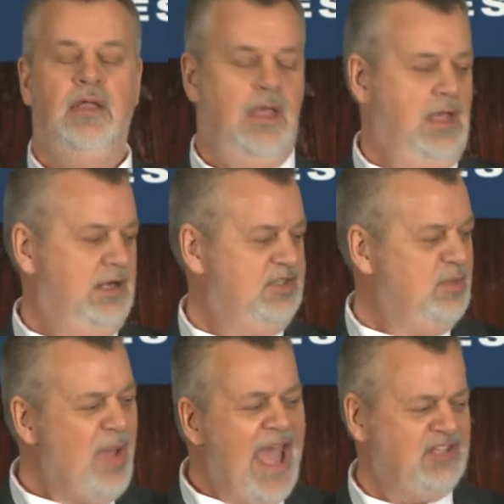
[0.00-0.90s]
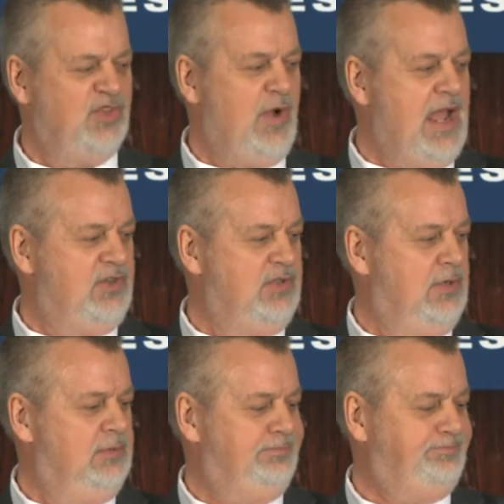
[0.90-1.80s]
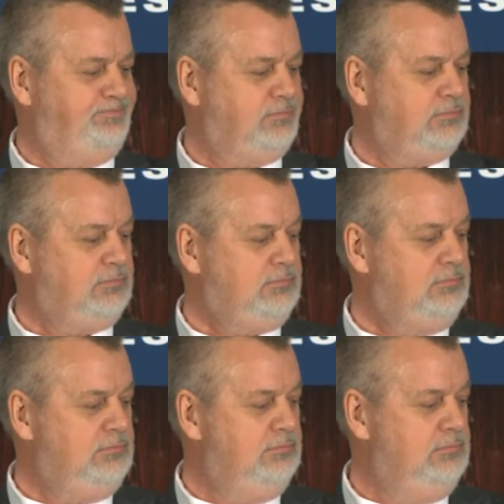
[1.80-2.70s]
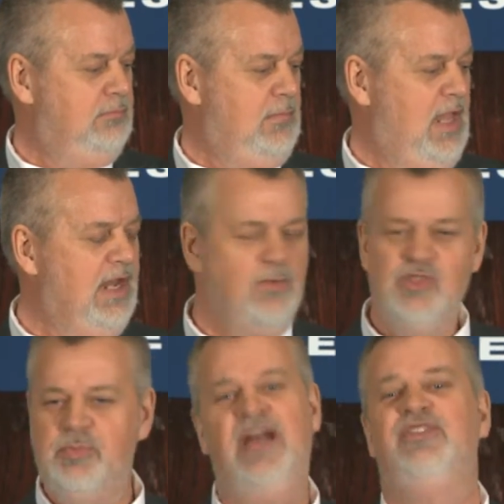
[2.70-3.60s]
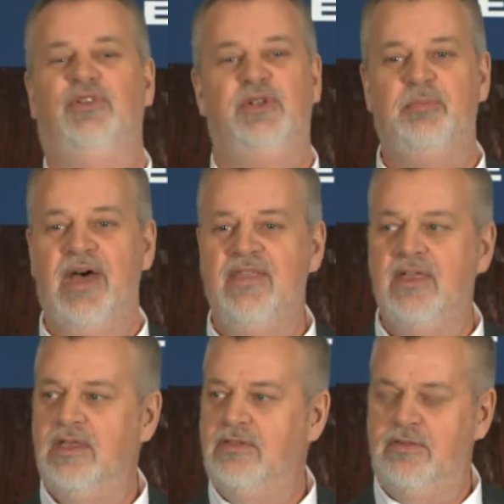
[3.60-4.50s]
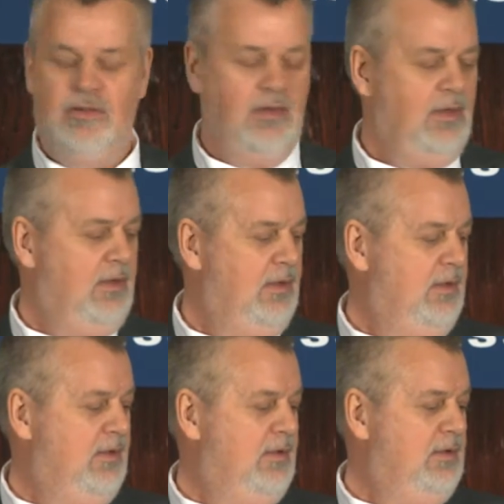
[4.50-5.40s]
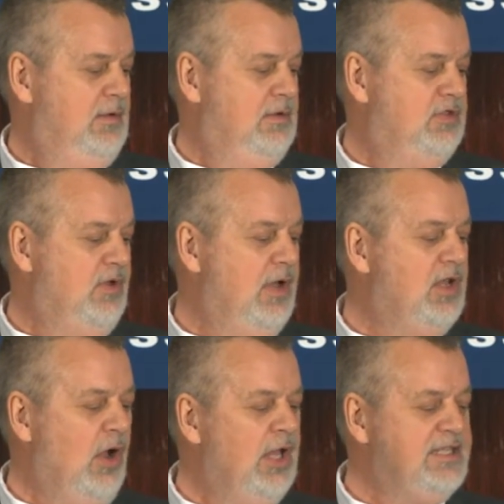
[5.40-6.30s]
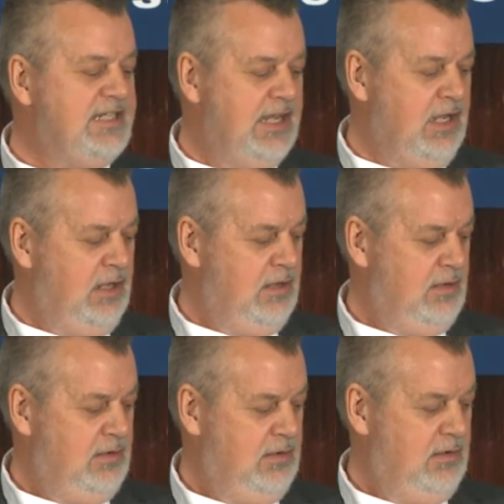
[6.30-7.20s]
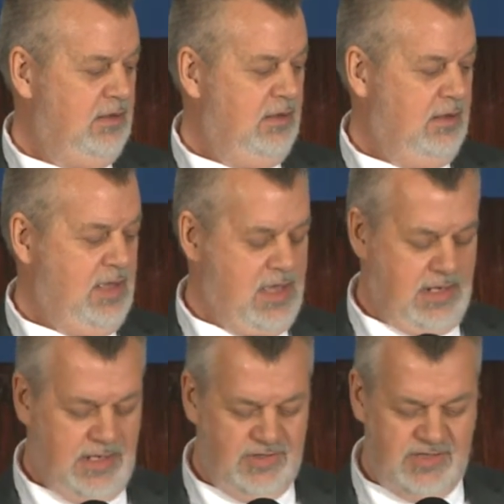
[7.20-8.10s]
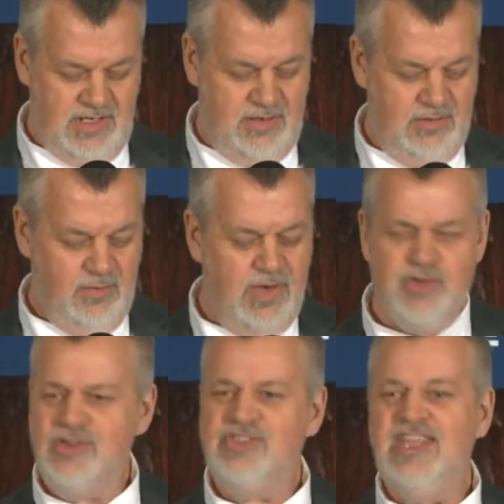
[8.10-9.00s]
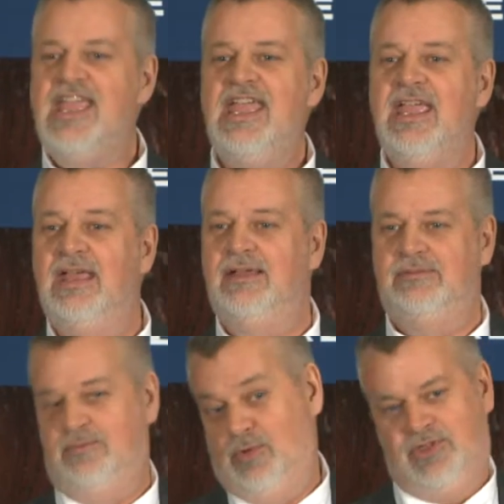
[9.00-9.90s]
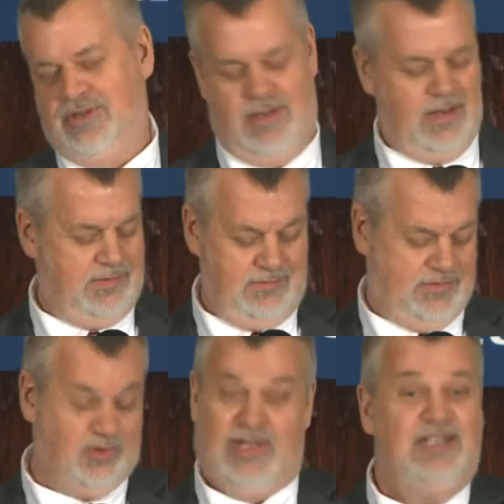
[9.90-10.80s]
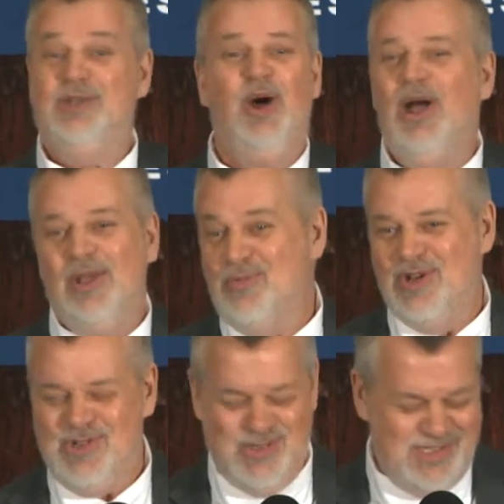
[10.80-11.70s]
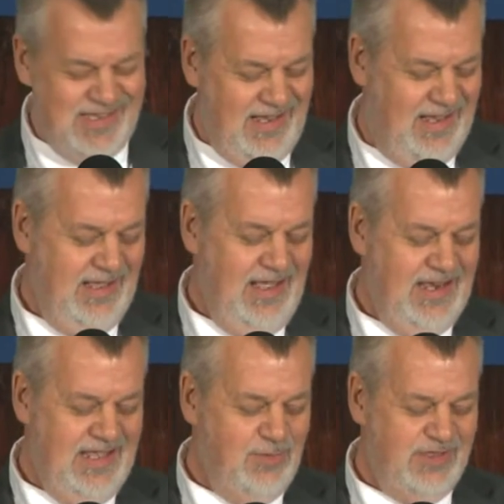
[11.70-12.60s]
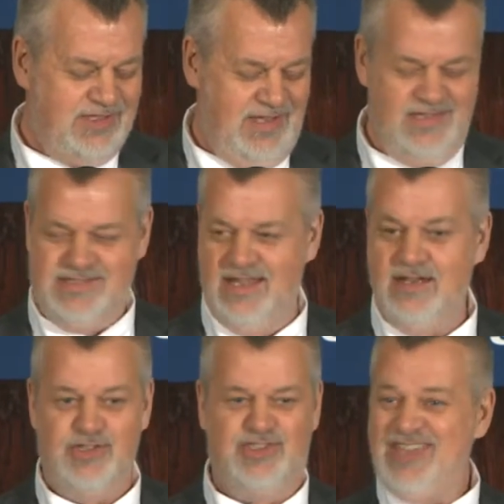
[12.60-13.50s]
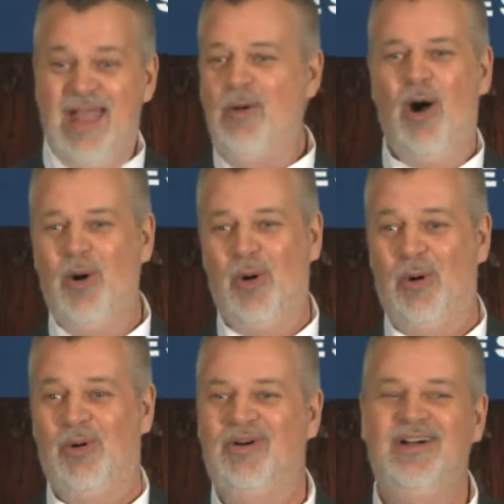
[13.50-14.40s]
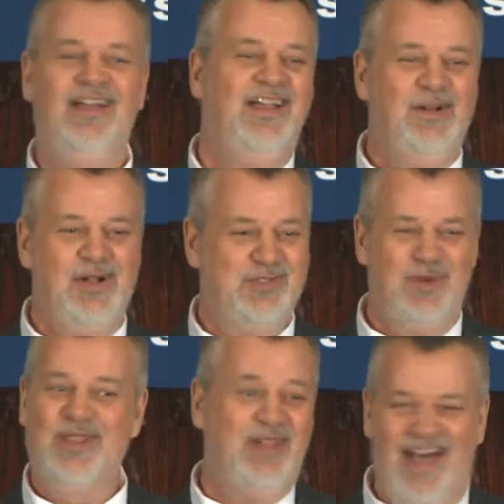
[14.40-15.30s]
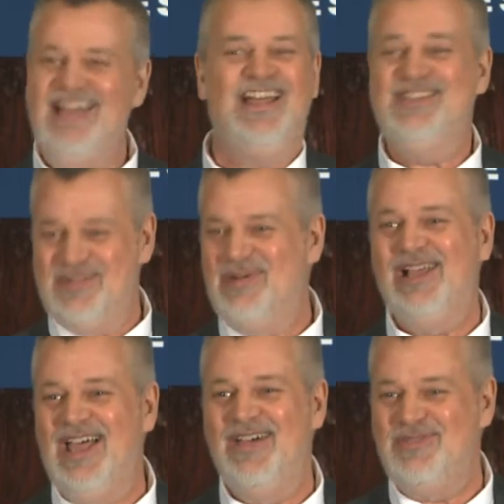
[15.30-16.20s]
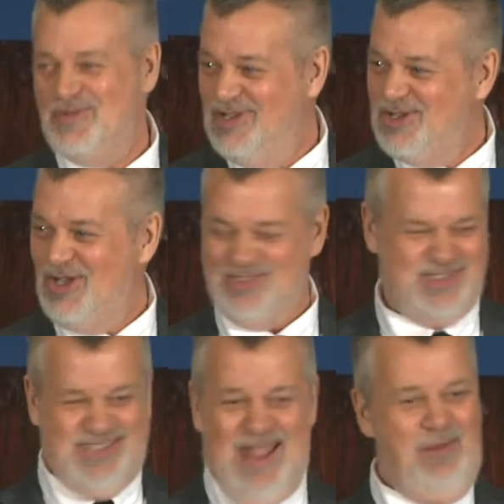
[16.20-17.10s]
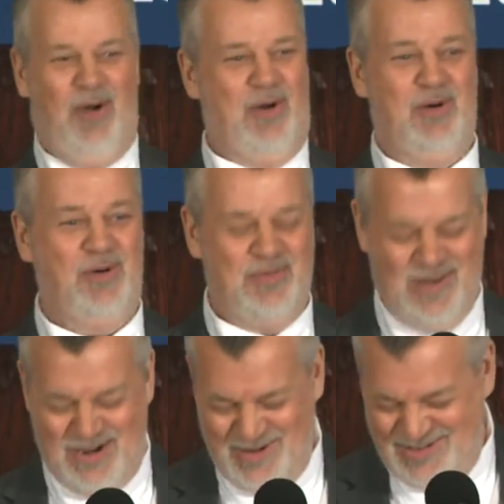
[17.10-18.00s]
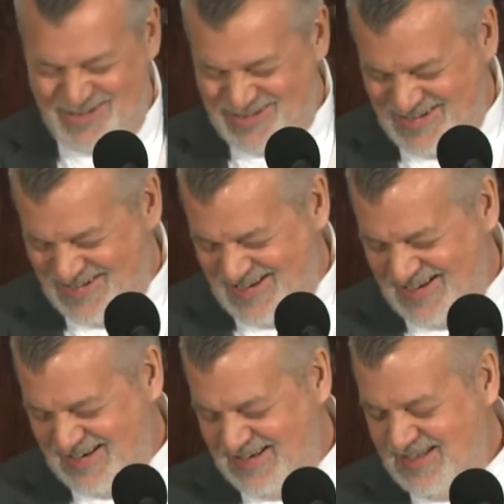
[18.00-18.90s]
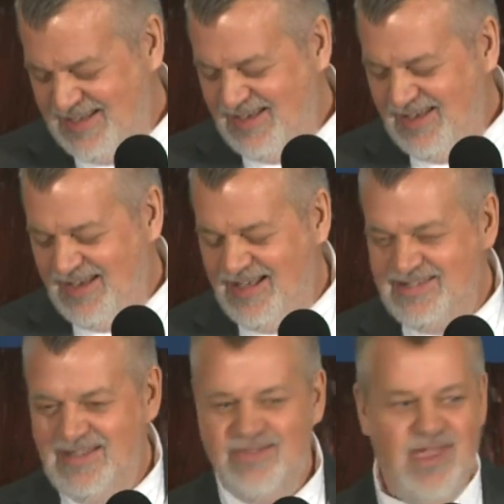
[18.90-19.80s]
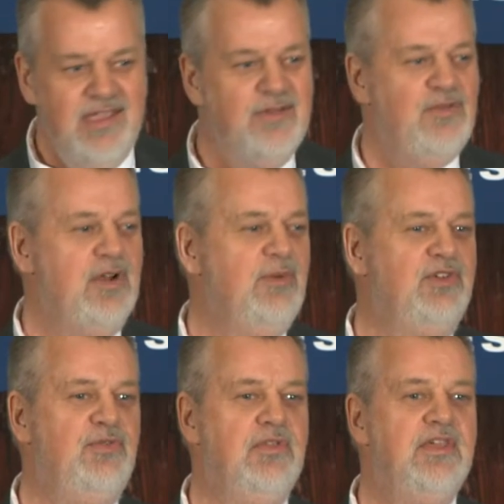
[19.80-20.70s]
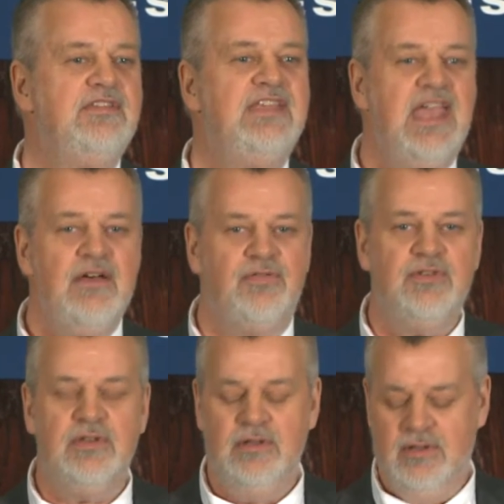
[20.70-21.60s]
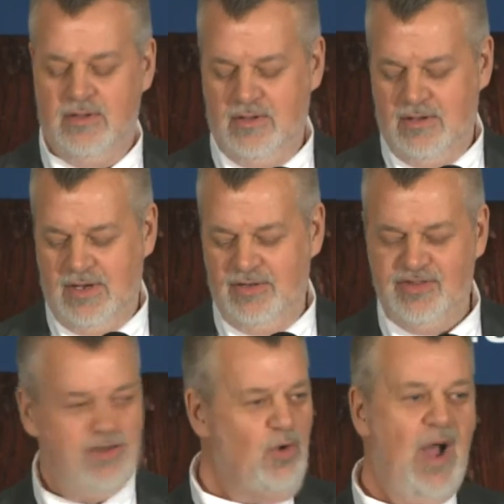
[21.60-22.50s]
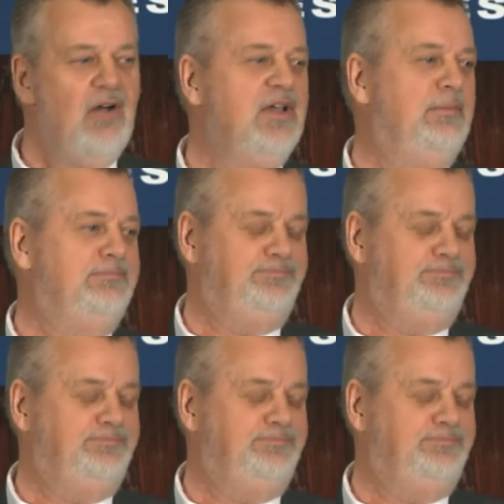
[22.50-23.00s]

and it's a back scratcher. And I was puzzled by this. So I called Dick, and I said, Richard C., which I just like to call him Richard C., and he said, Sammo! It's one of the highlights of my life to have been called Sammo by Richard C. Hottelet. And I said, thank you very much for this gift. And he said, you're welcome.